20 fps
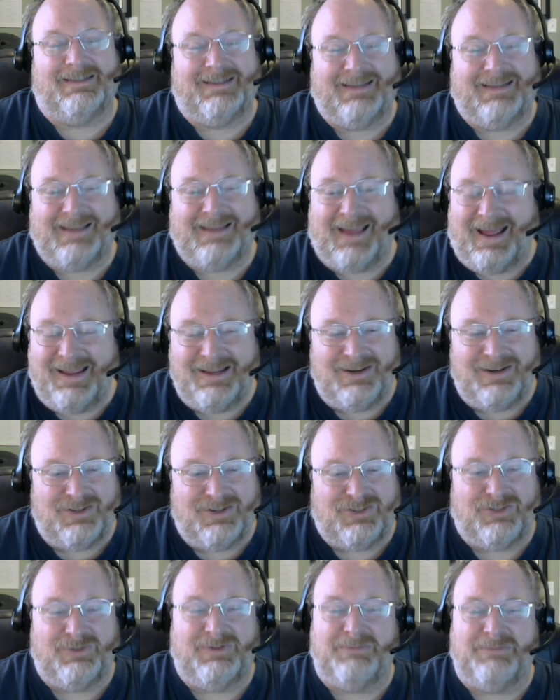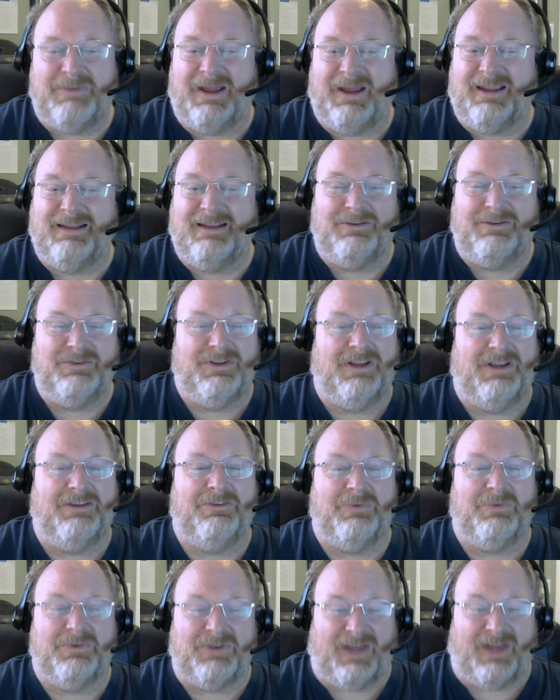a guy in a suit back in those
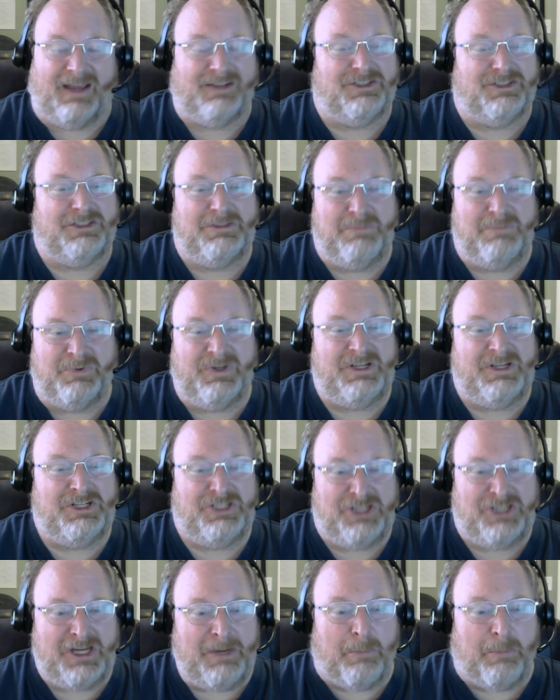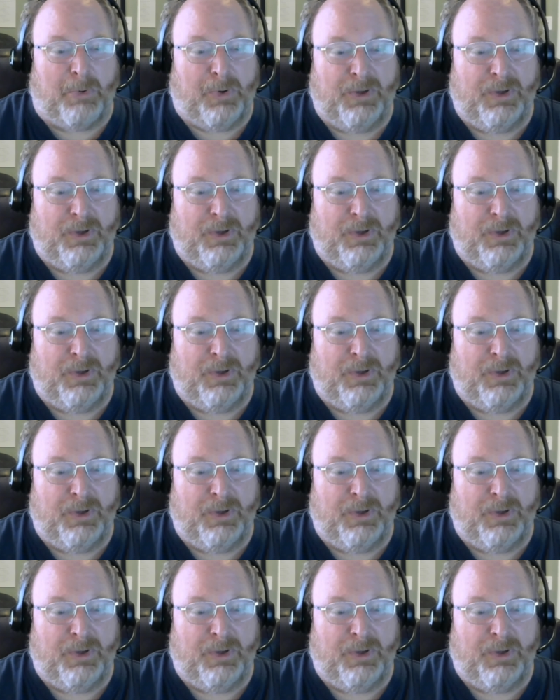days was actually pretty cheap